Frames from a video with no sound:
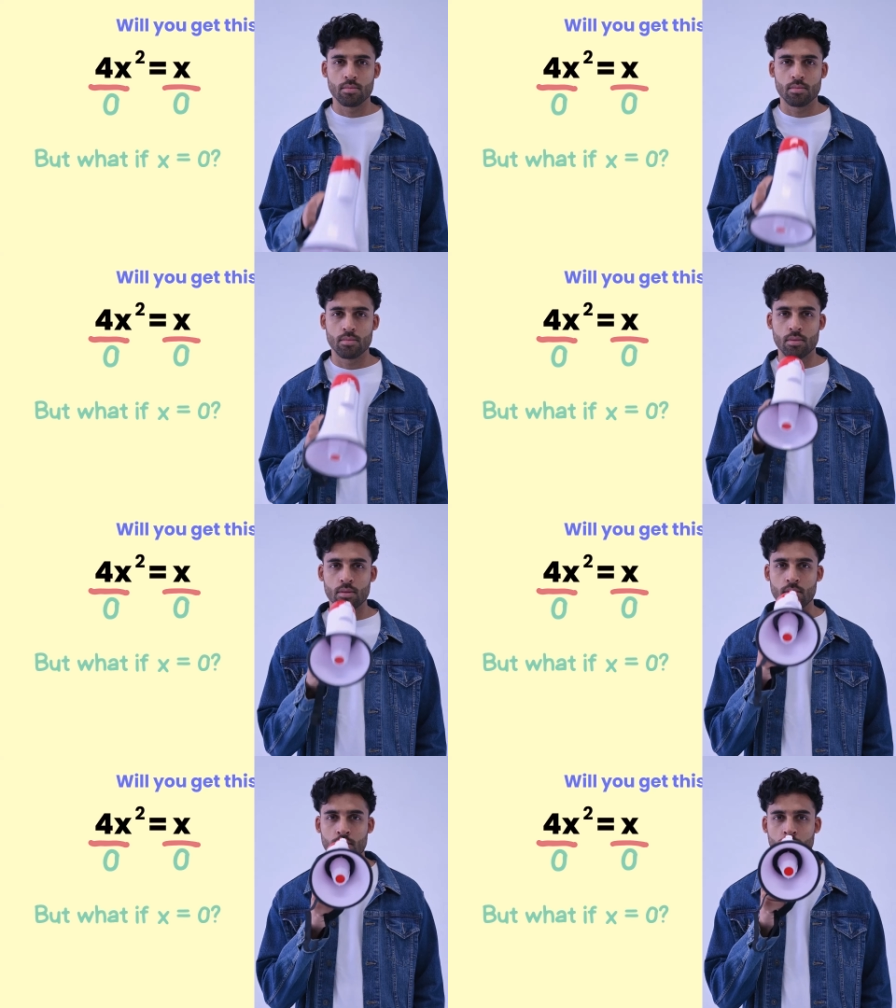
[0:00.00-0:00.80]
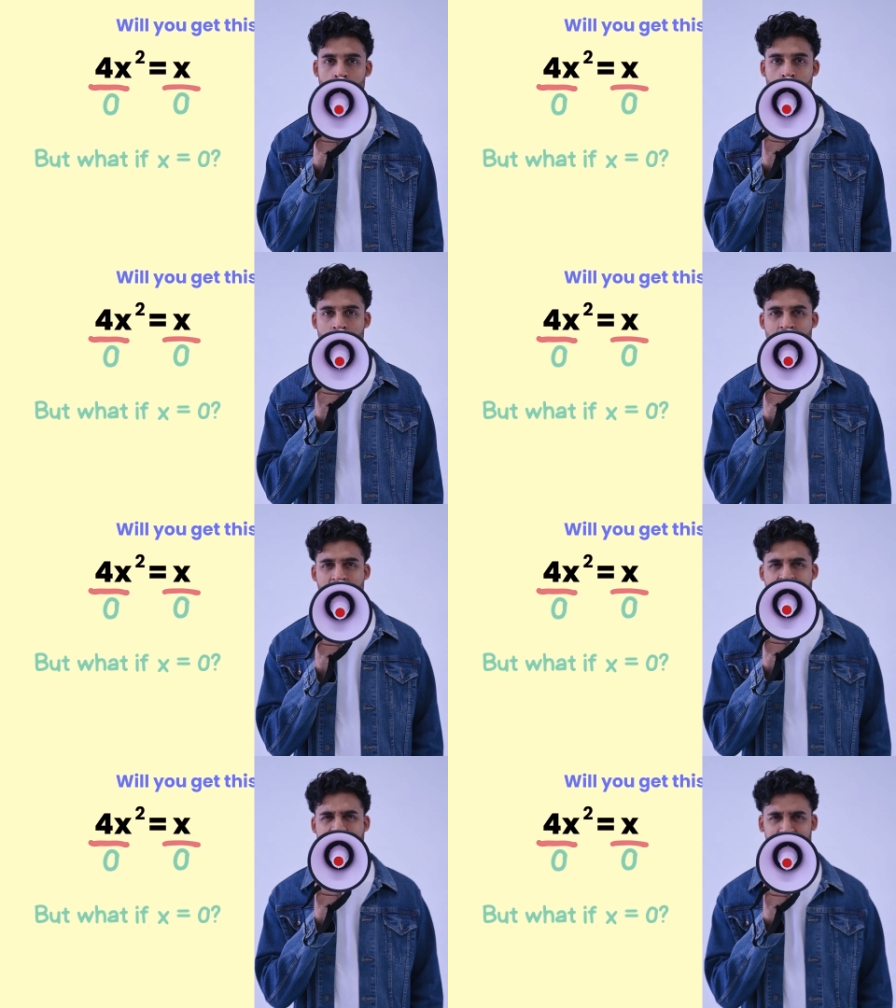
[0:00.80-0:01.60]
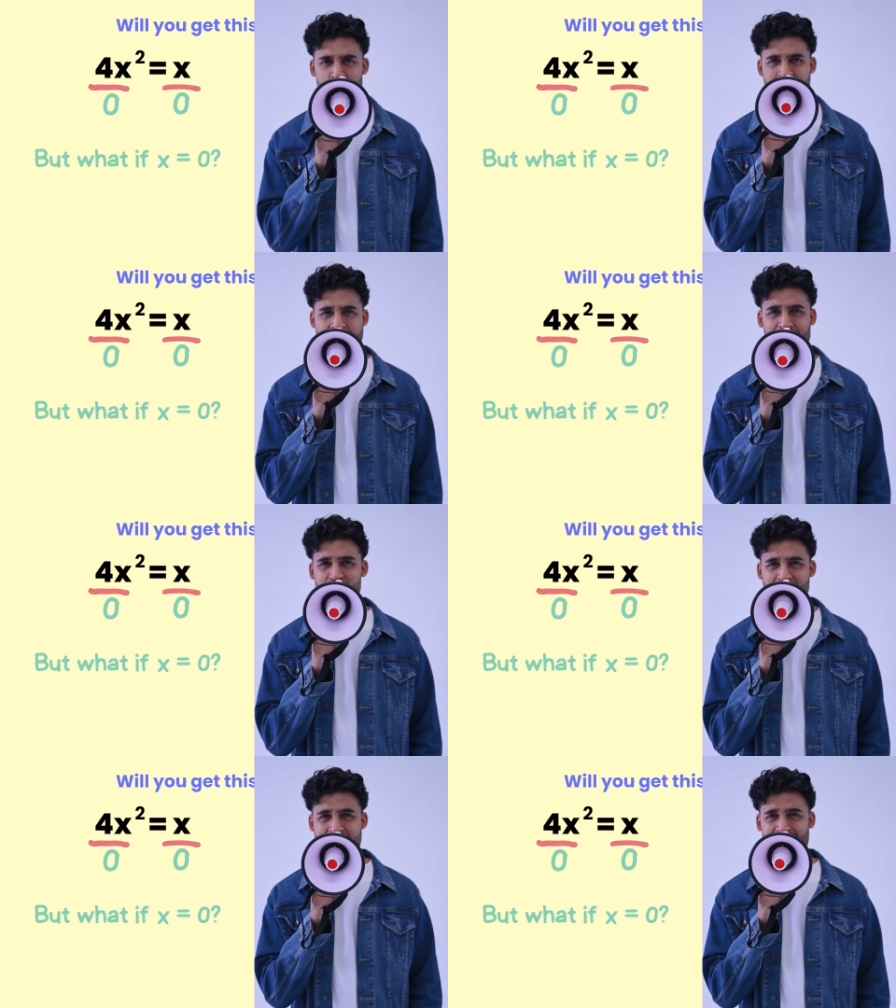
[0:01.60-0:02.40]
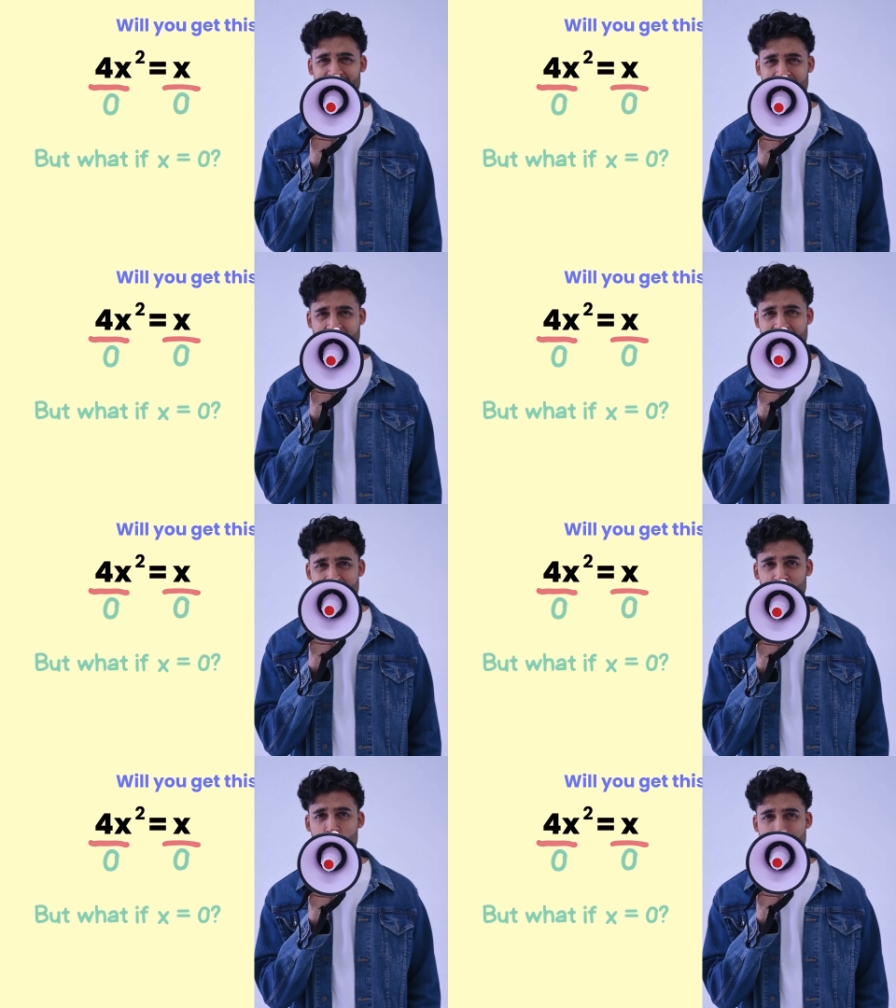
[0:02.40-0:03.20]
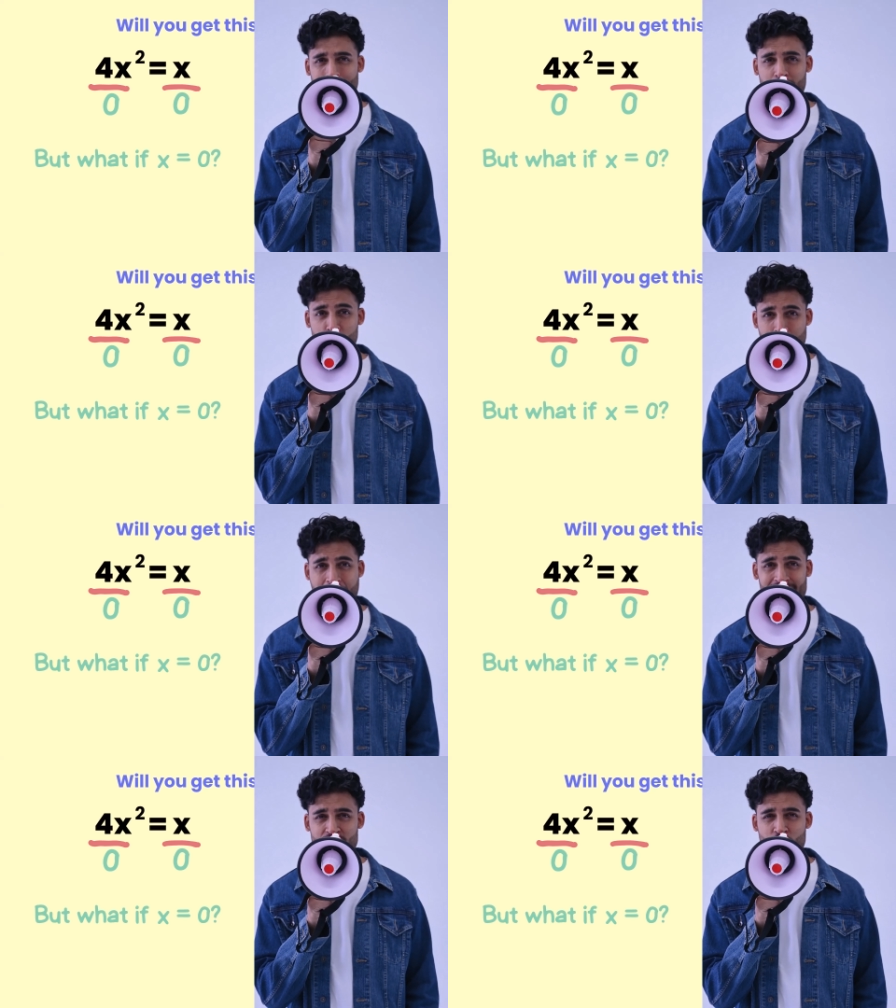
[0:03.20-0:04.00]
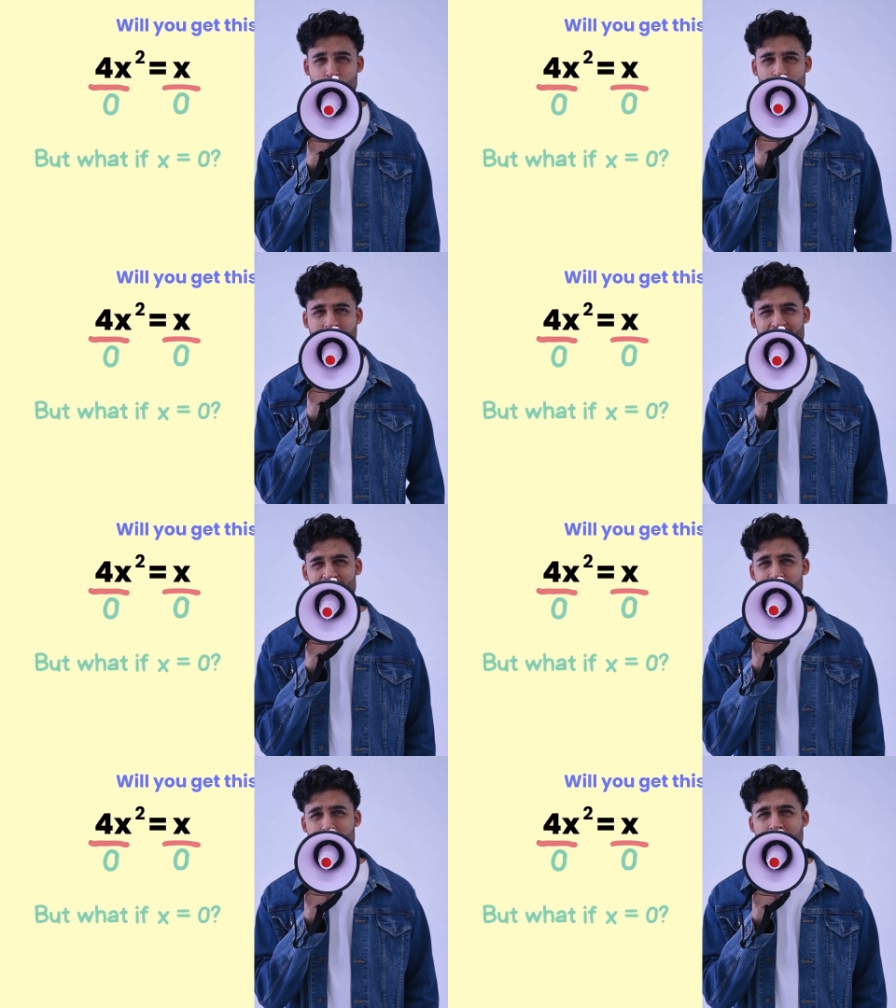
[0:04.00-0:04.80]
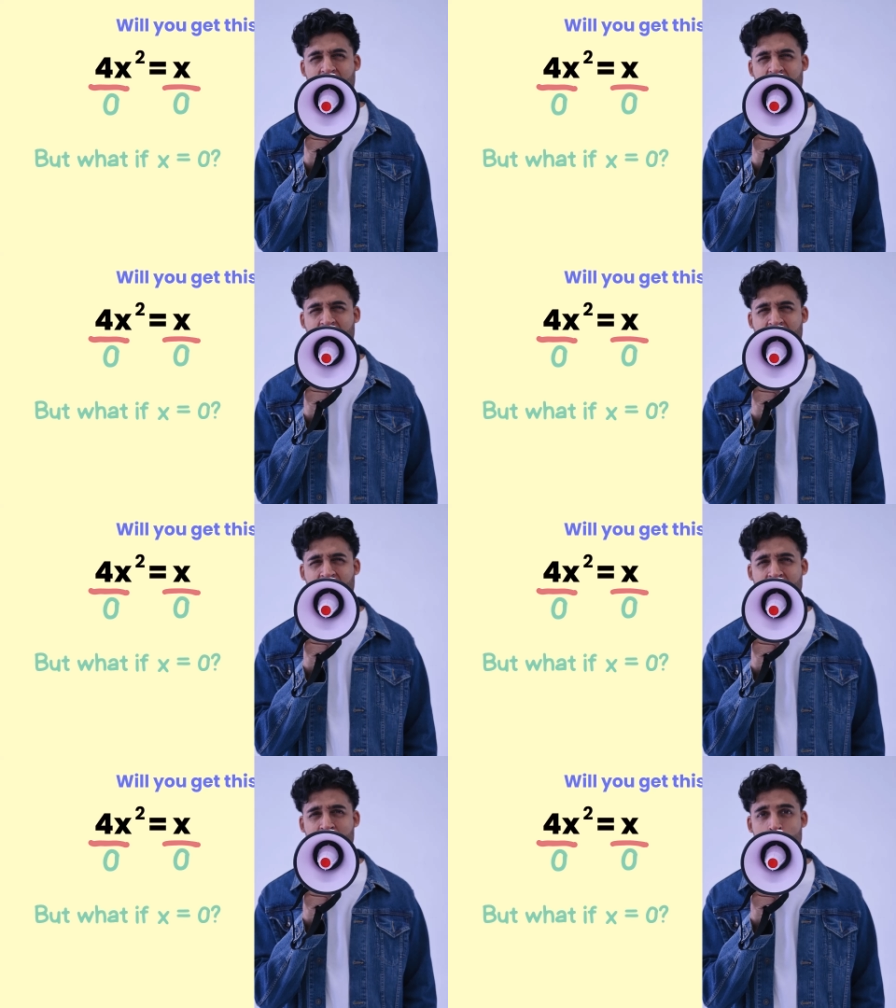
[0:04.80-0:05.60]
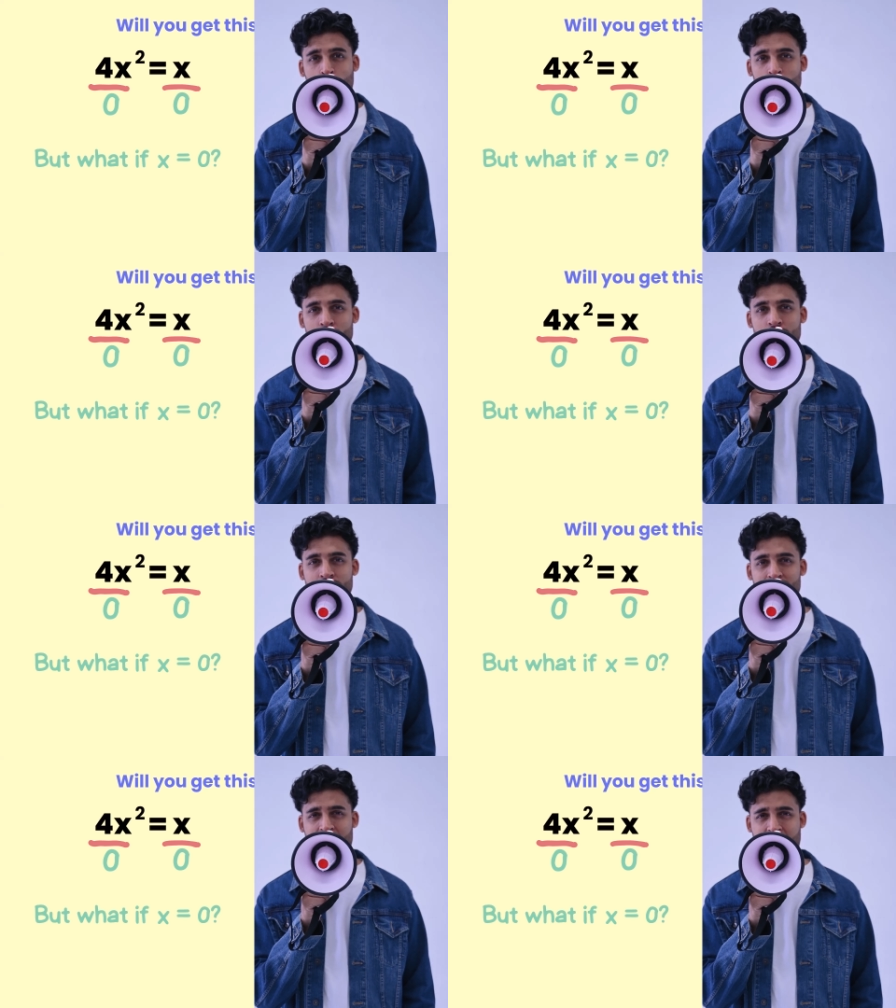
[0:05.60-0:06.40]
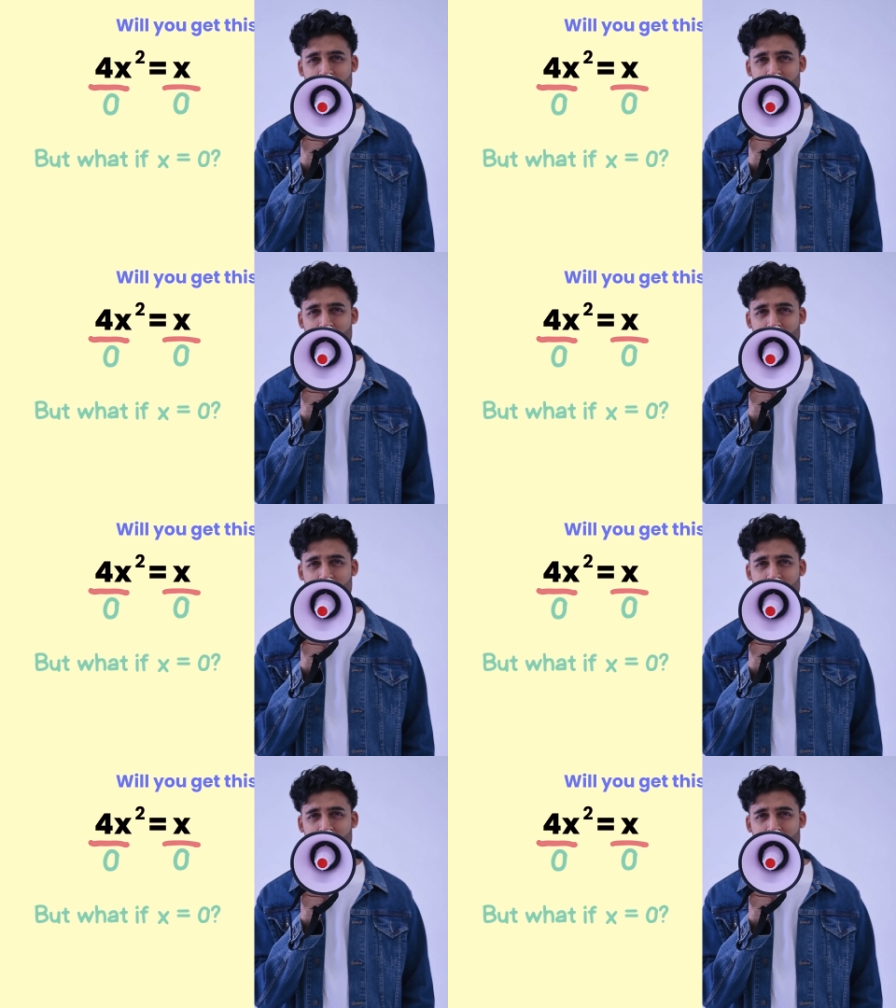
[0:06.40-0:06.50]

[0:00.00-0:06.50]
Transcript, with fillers: flags should go off in your head, right? Because division by 0 is illegal, it's